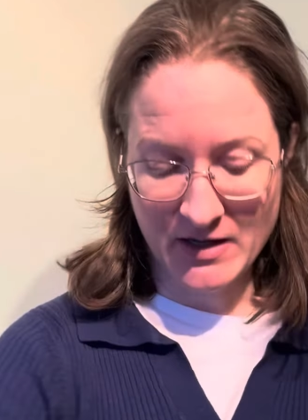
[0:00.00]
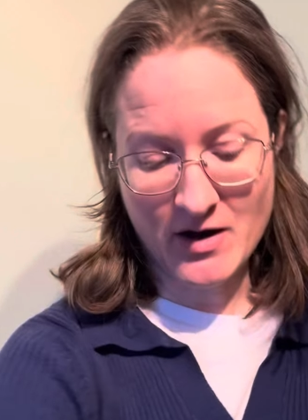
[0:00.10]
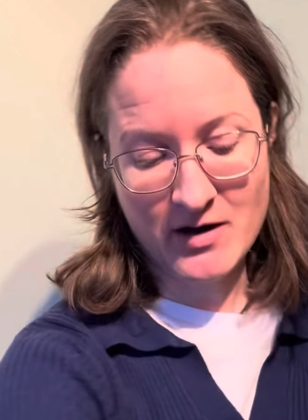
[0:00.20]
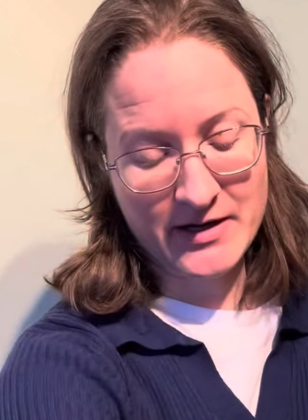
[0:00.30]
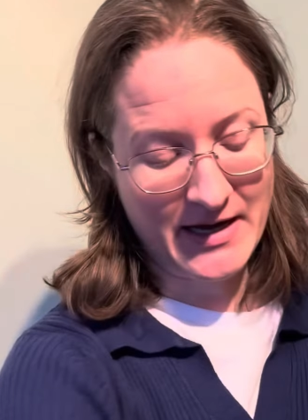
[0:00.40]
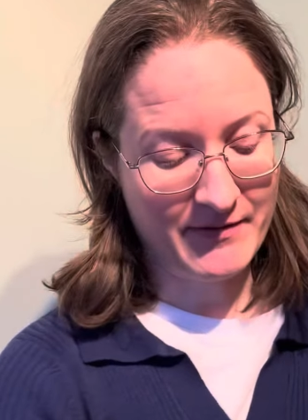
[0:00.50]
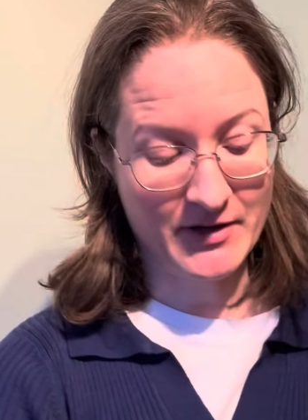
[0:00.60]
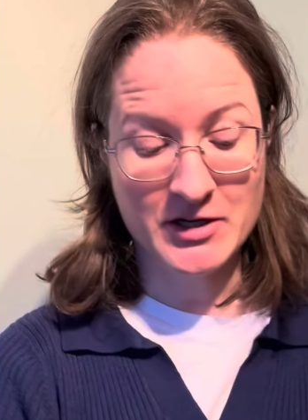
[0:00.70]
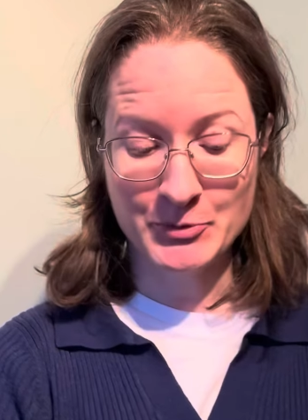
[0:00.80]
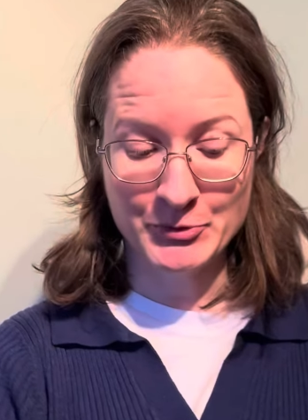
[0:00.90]
I have a
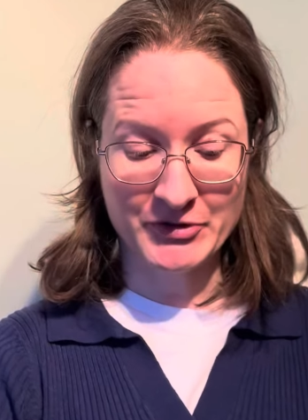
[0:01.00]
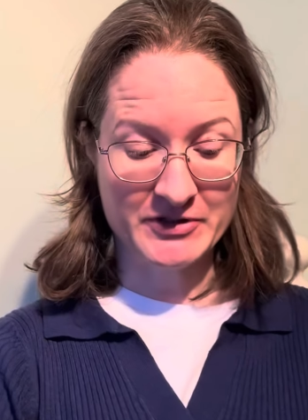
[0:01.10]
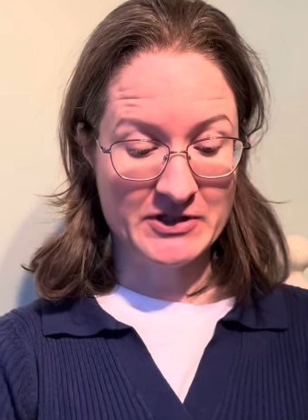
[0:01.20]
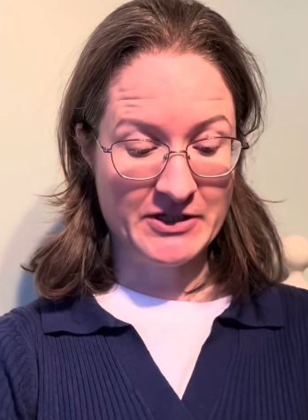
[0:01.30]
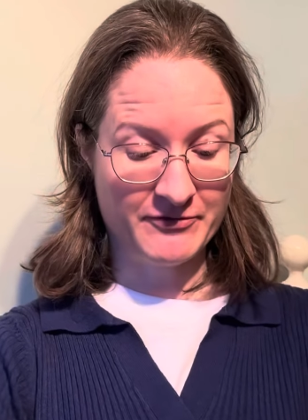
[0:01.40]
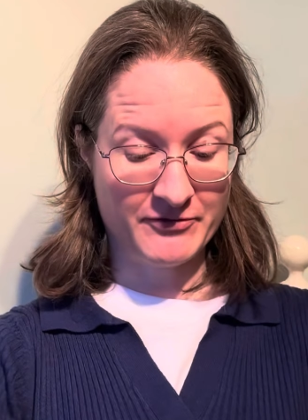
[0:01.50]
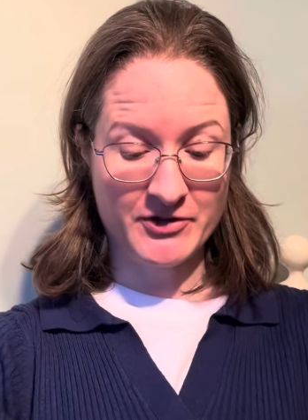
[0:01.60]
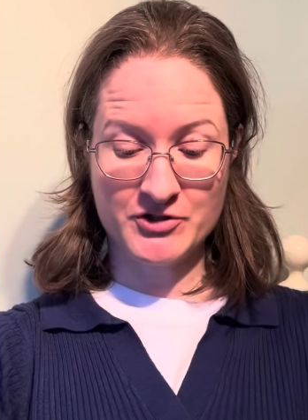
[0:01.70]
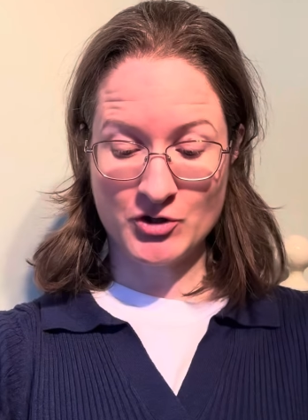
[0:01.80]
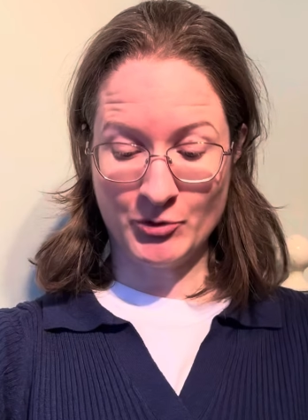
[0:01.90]
number of
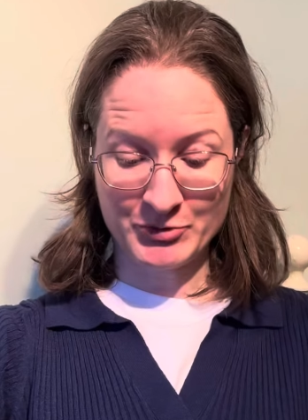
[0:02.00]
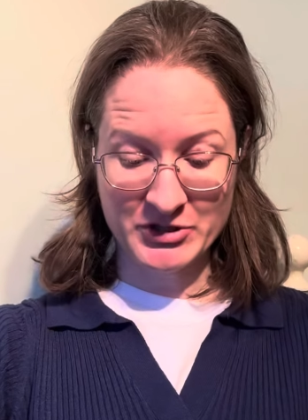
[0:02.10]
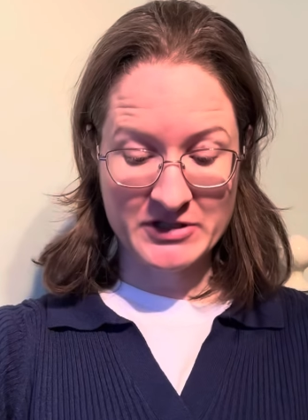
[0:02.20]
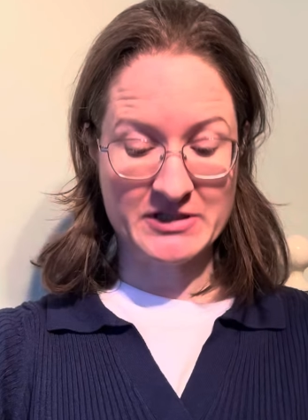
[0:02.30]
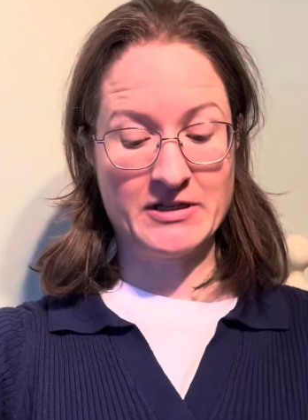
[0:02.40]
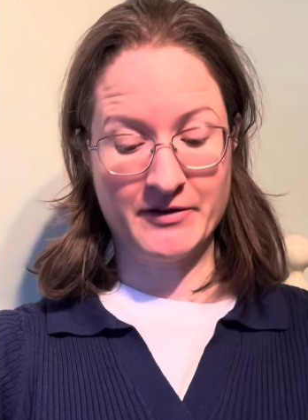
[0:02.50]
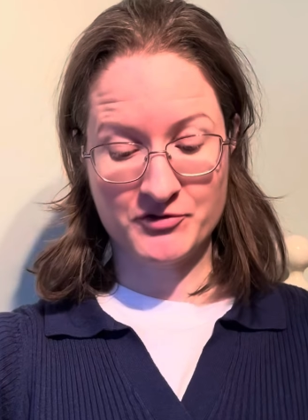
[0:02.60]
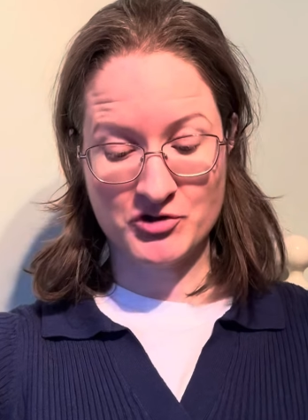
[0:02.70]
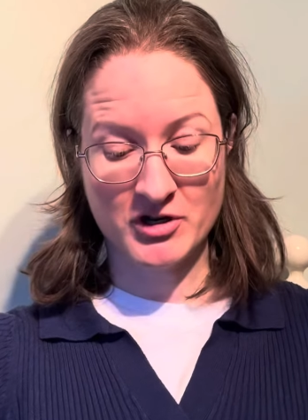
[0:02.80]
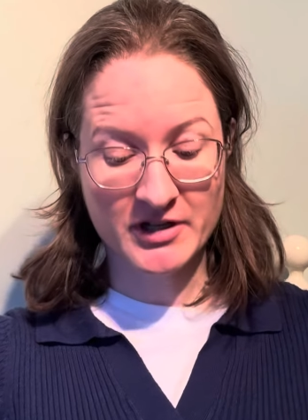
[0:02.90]
different options that I've
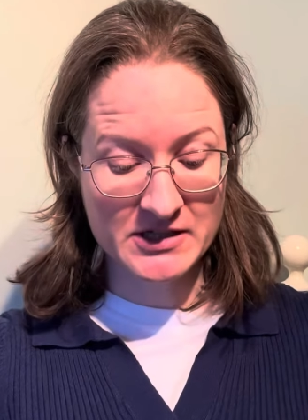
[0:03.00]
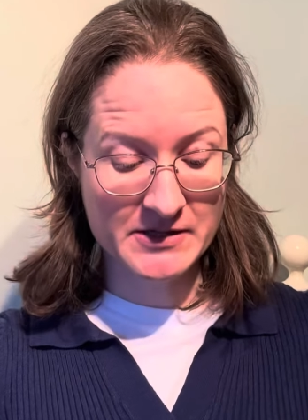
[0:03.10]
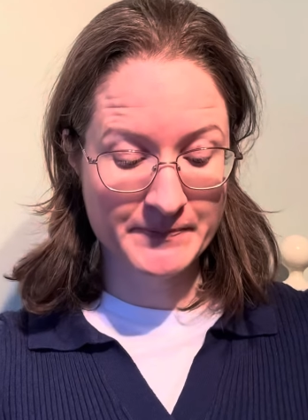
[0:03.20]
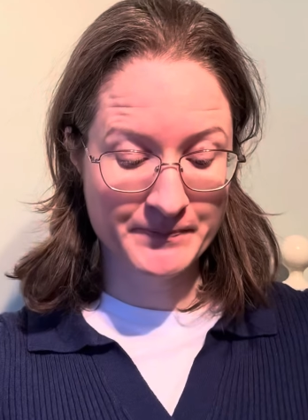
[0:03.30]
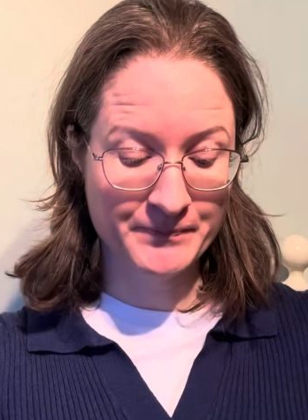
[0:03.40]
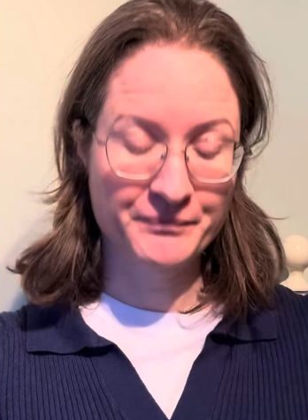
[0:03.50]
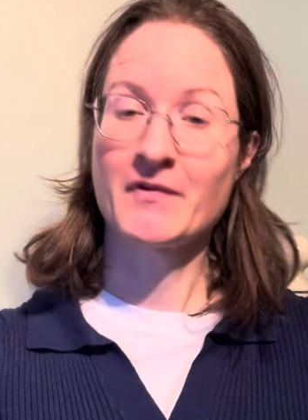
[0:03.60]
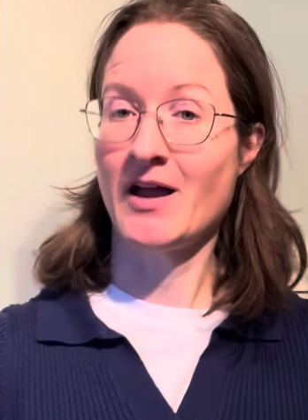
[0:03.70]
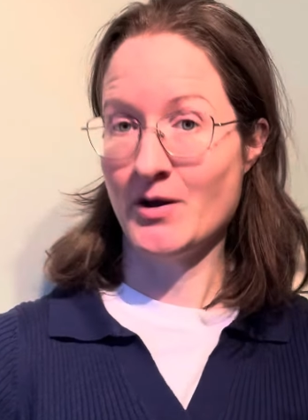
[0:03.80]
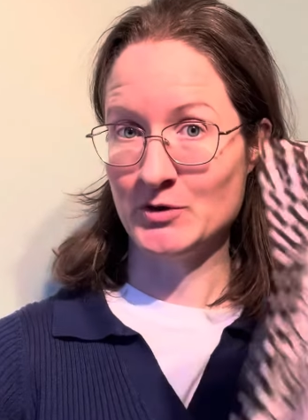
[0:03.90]
tried.
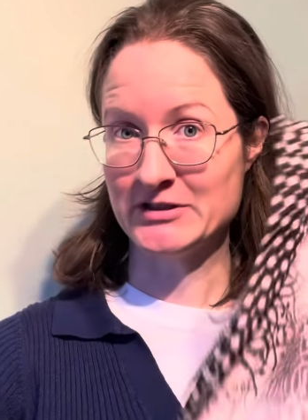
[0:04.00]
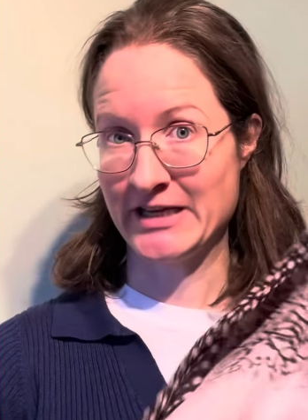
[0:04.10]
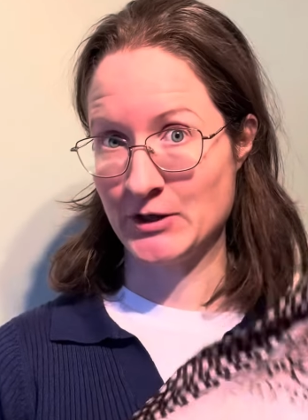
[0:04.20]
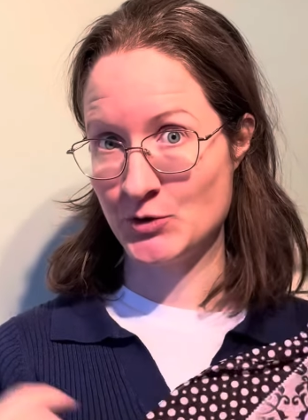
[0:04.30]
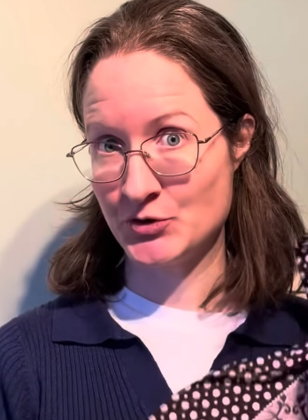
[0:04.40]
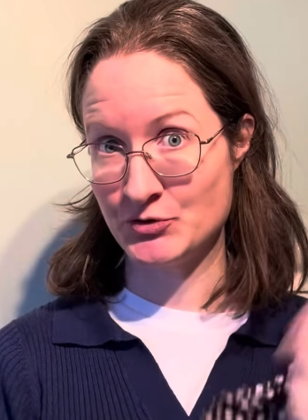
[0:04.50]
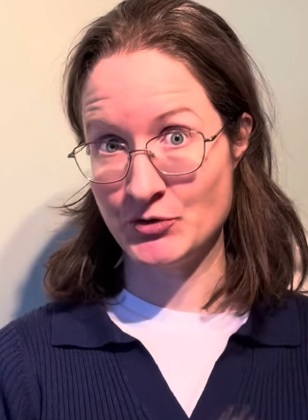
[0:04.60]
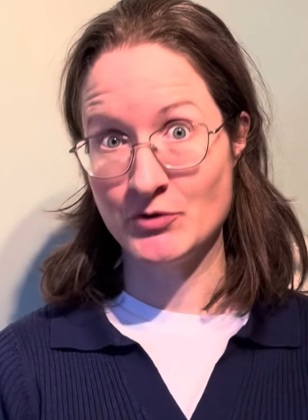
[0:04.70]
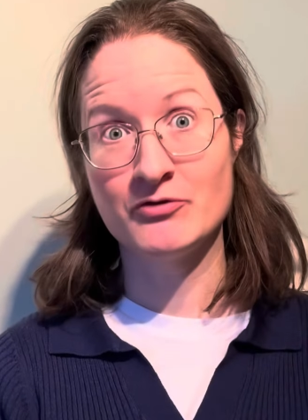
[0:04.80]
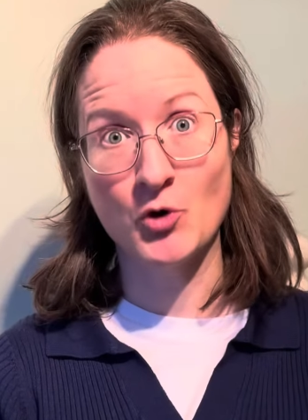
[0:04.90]
I will take you through
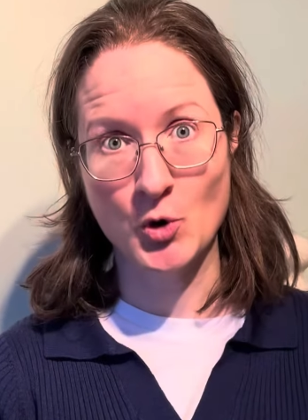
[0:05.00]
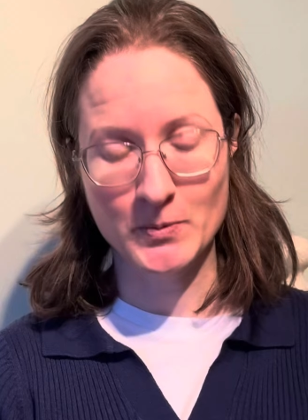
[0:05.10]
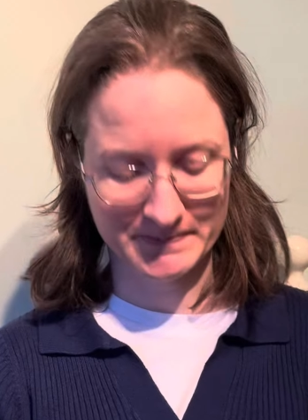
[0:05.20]
4.